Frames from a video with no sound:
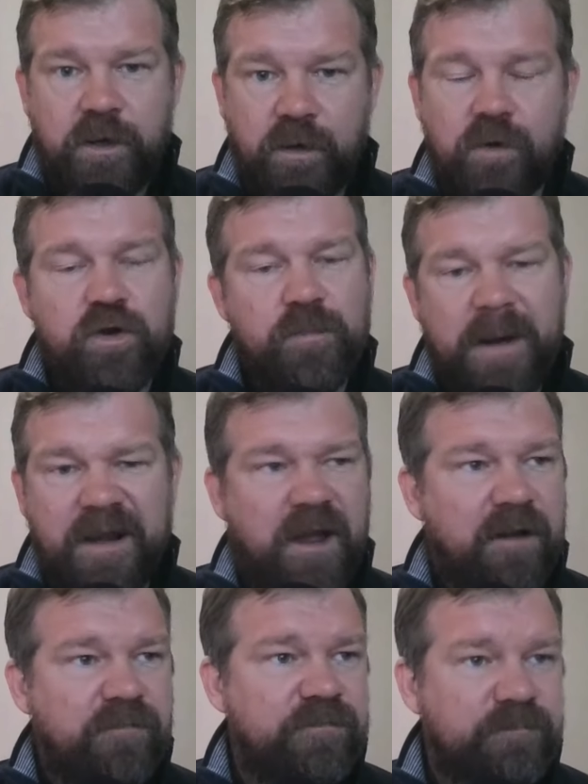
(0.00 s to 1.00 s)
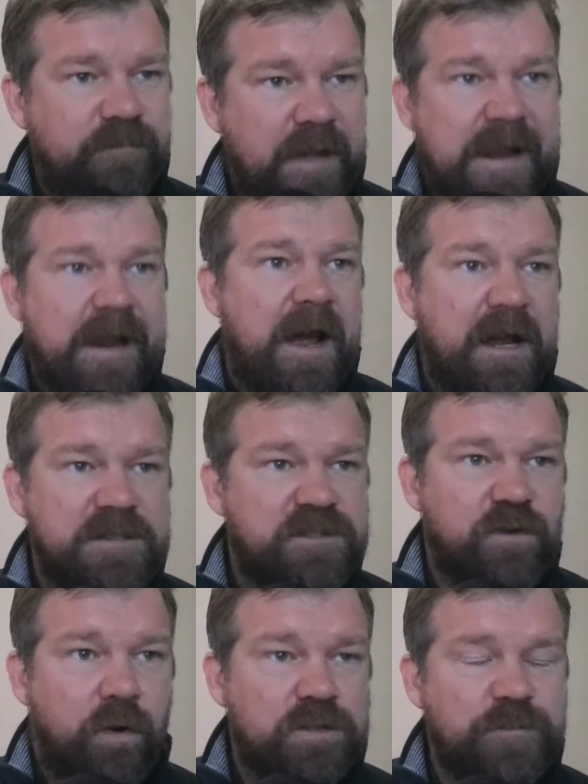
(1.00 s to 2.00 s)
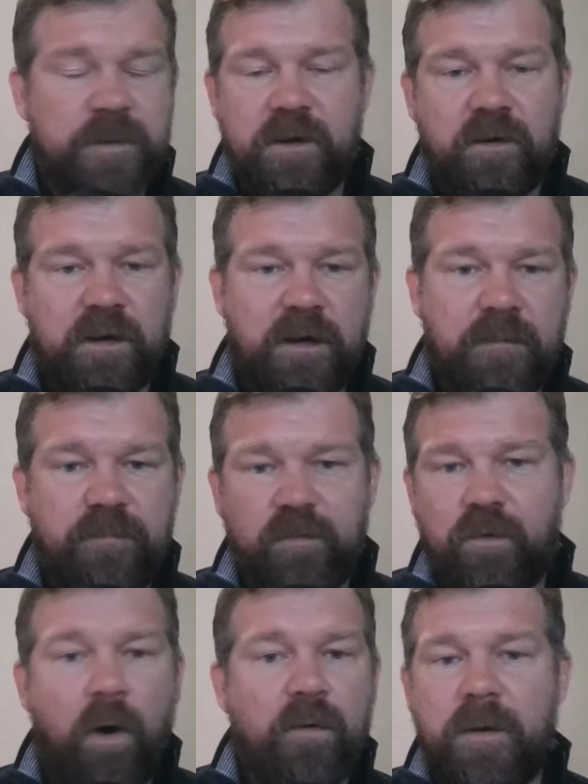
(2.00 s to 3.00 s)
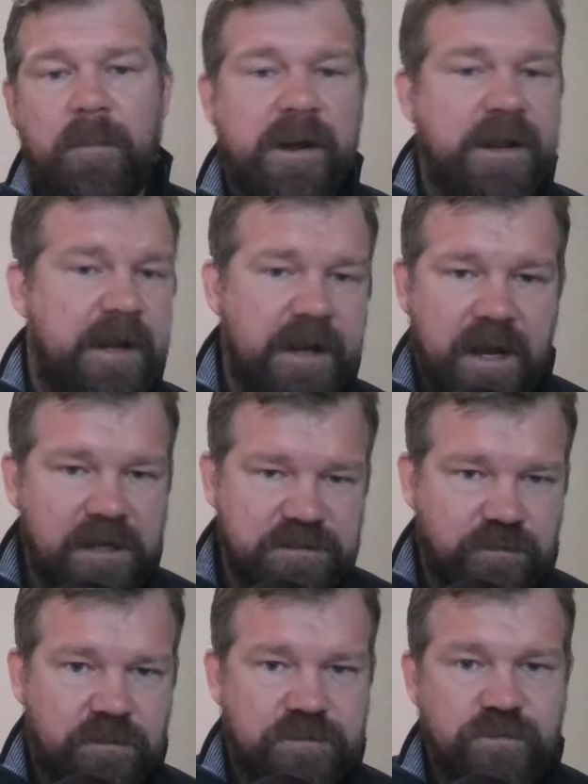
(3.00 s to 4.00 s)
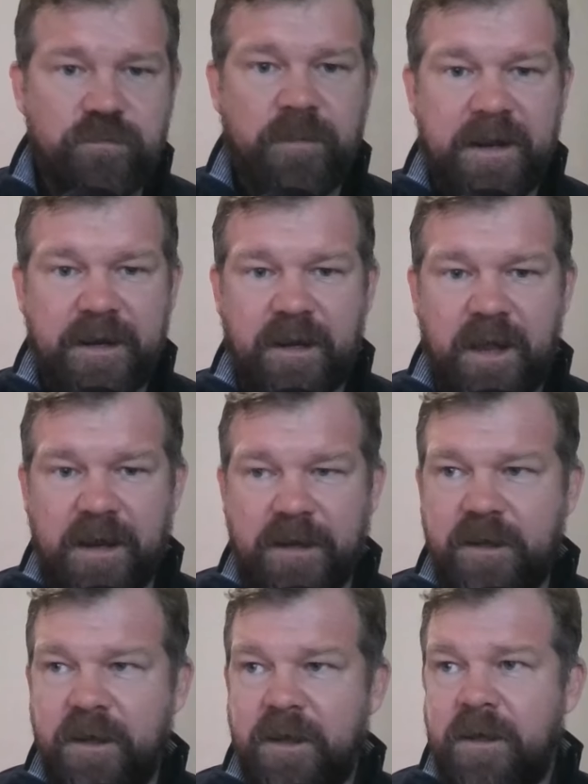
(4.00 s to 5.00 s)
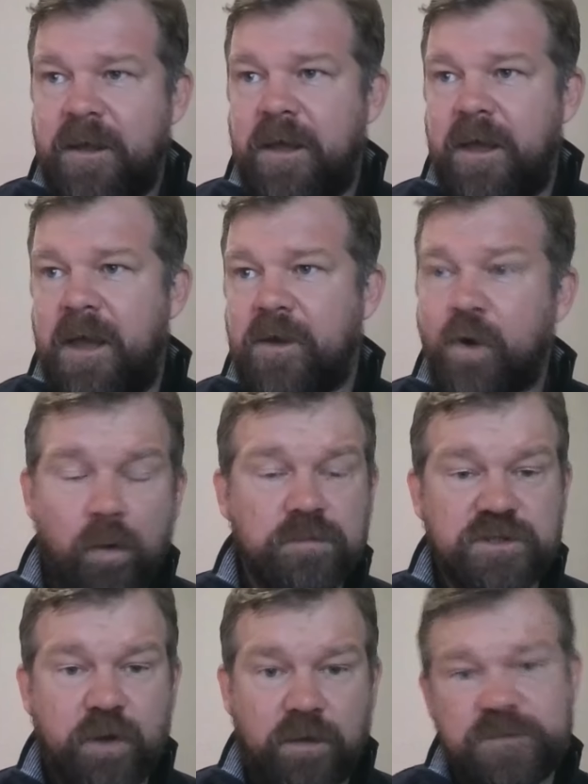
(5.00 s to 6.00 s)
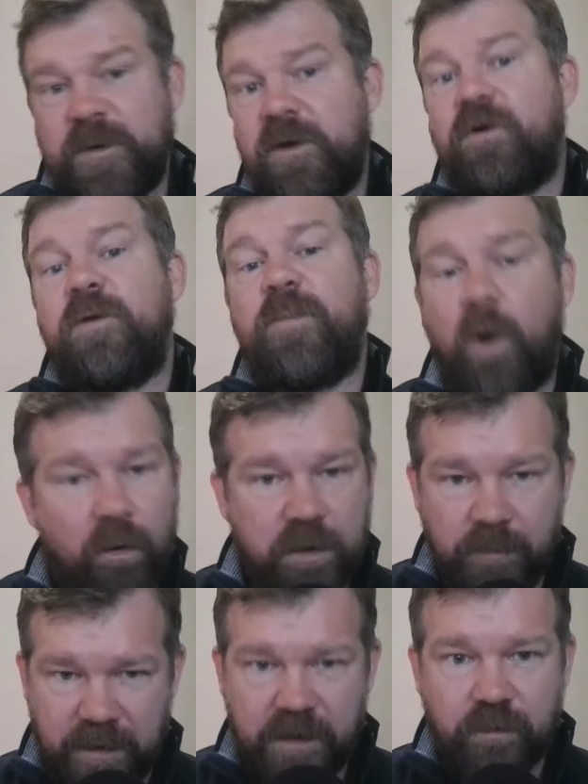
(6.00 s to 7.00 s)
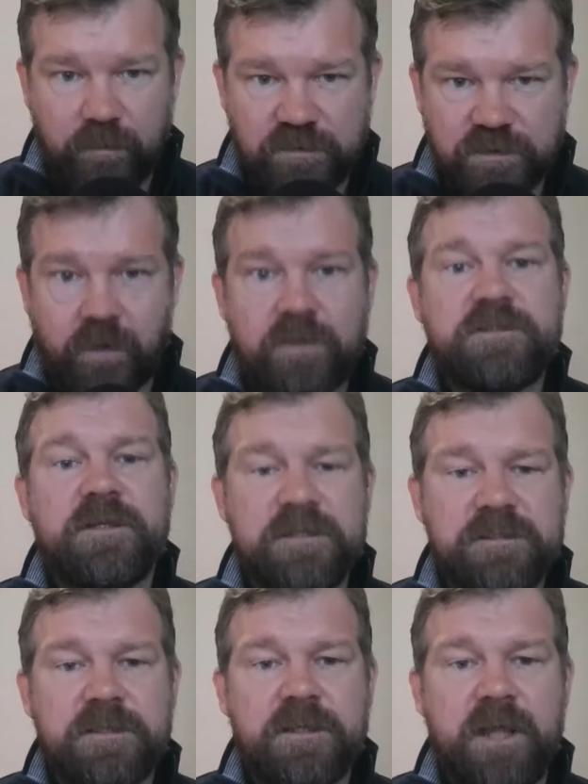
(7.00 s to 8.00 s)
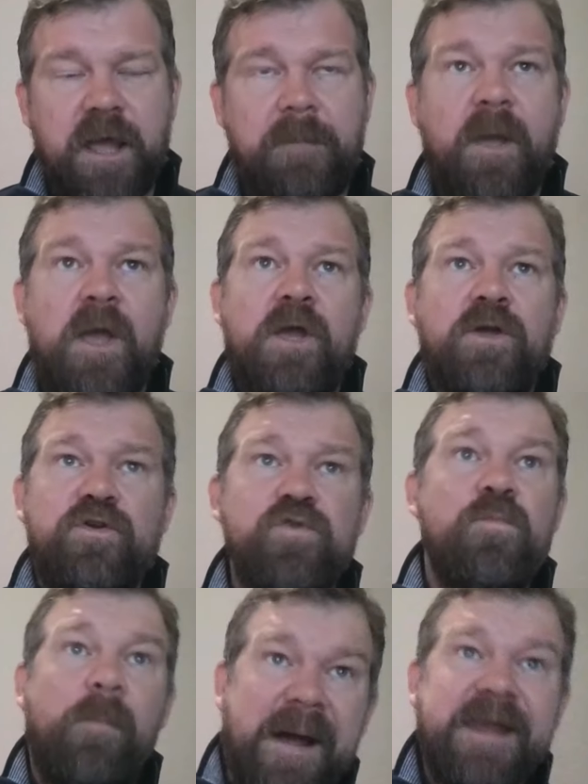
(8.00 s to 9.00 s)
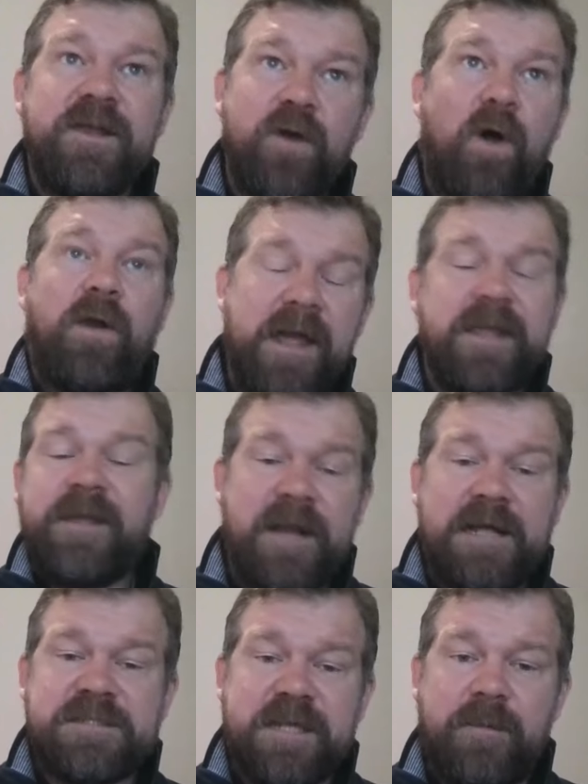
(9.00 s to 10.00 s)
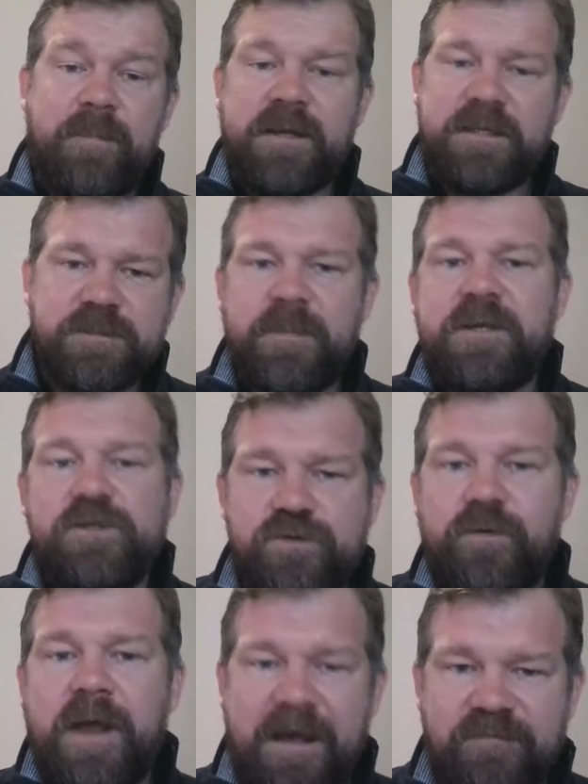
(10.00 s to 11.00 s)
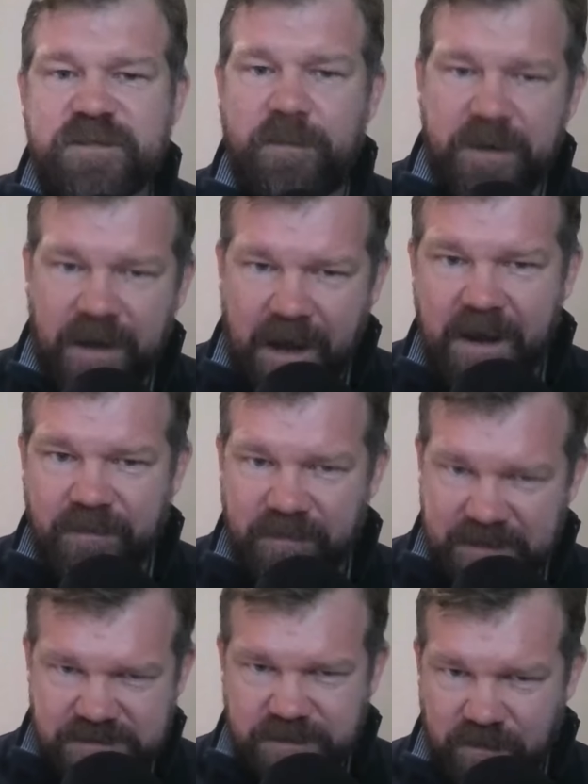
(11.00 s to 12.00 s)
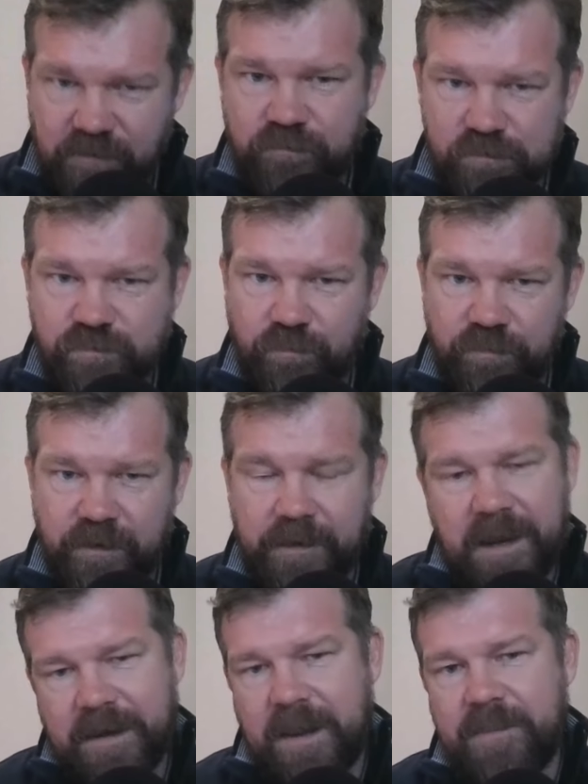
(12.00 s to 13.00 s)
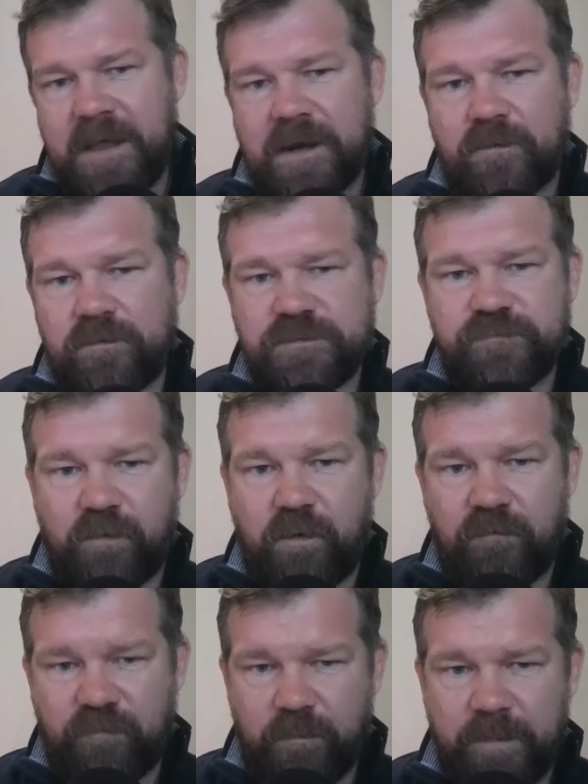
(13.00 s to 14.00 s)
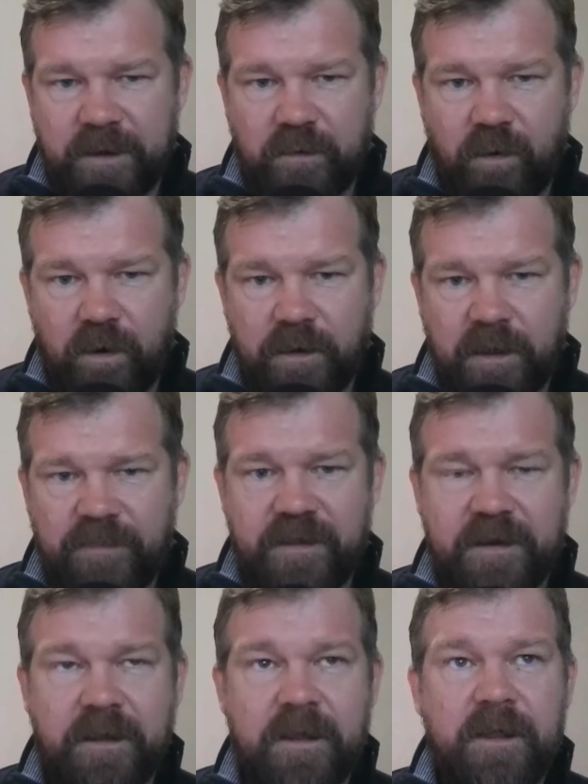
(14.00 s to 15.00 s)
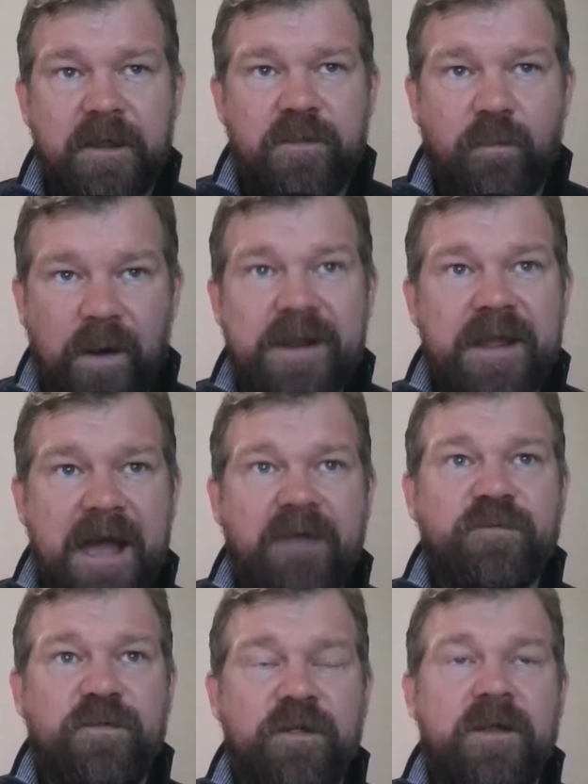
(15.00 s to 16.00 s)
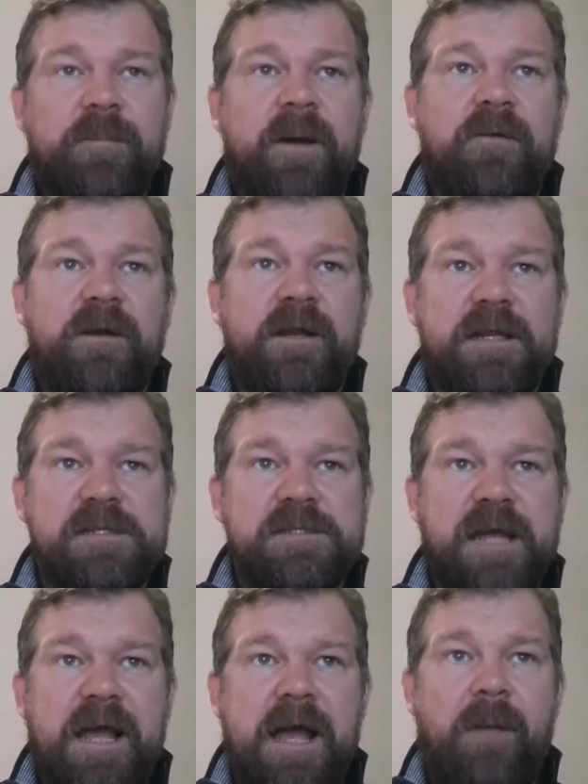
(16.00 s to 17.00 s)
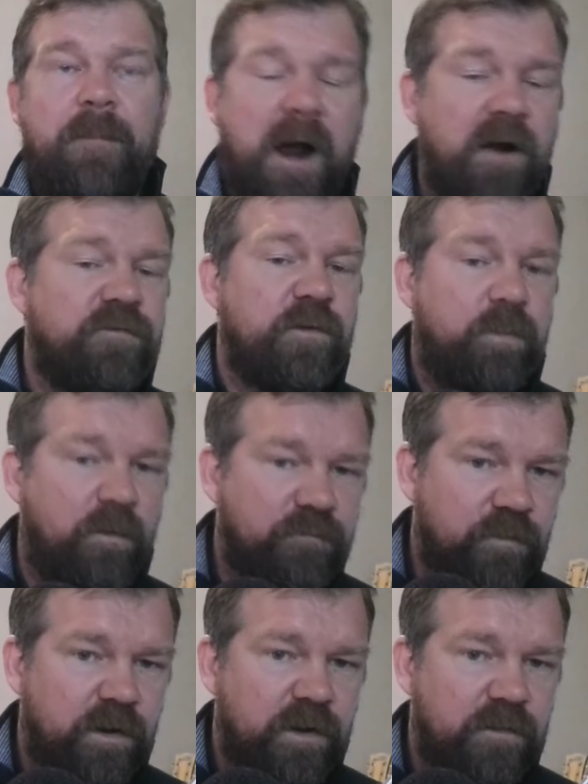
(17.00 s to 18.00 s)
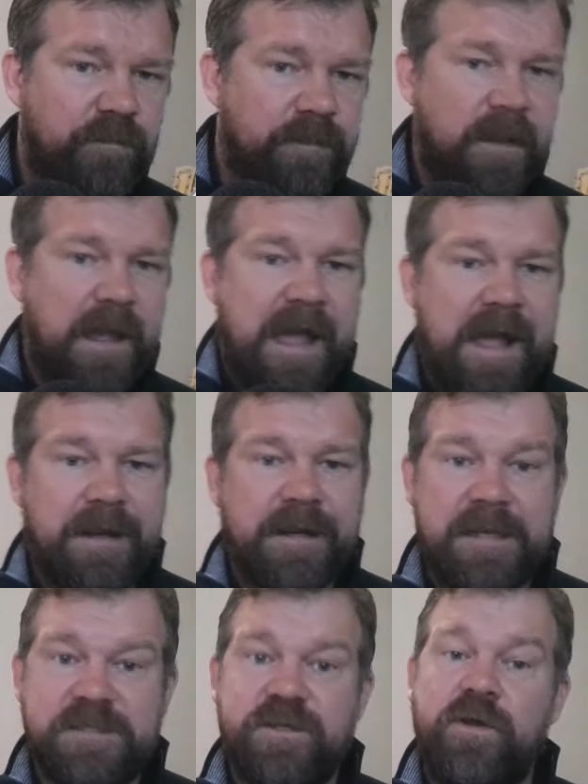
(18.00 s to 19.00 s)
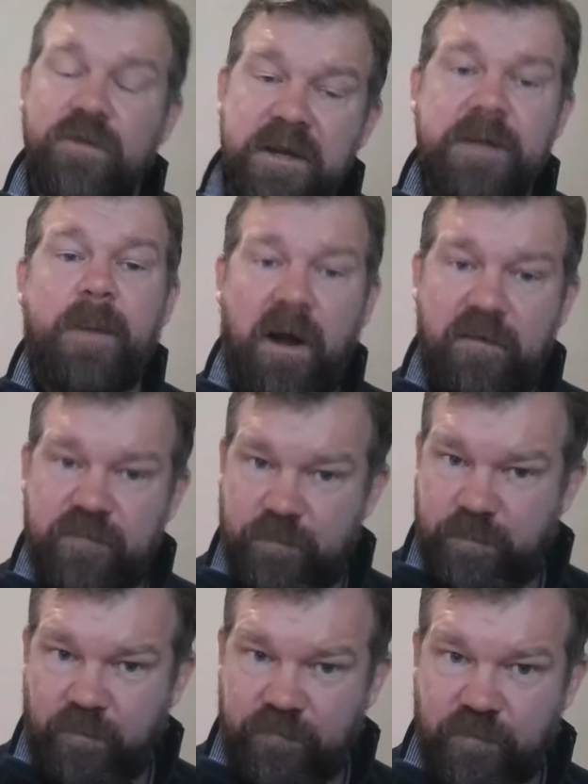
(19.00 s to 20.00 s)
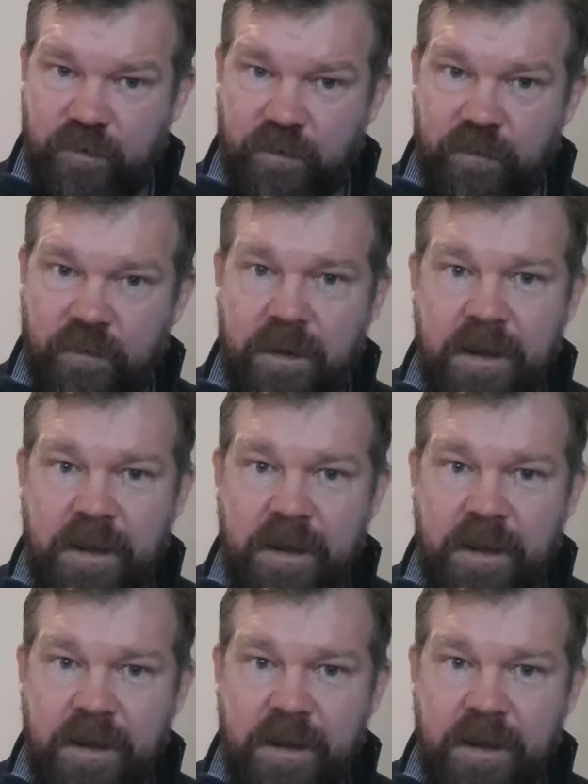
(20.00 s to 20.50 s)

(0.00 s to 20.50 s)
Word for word: You know, you might love A I stocks, but you're not going to put all your money in A I stocks. You might like uh, gold stocks, but you're not going to put all your money in gold stocks. The, um, you might not like an asset, but it doesn't mean you shouldn't have some in it either. That's the other crucial thing. And and that goes for, for Bitcoin. I think the way you have to think about it is a part of your portfolio, and it's a unique part of your portfolio.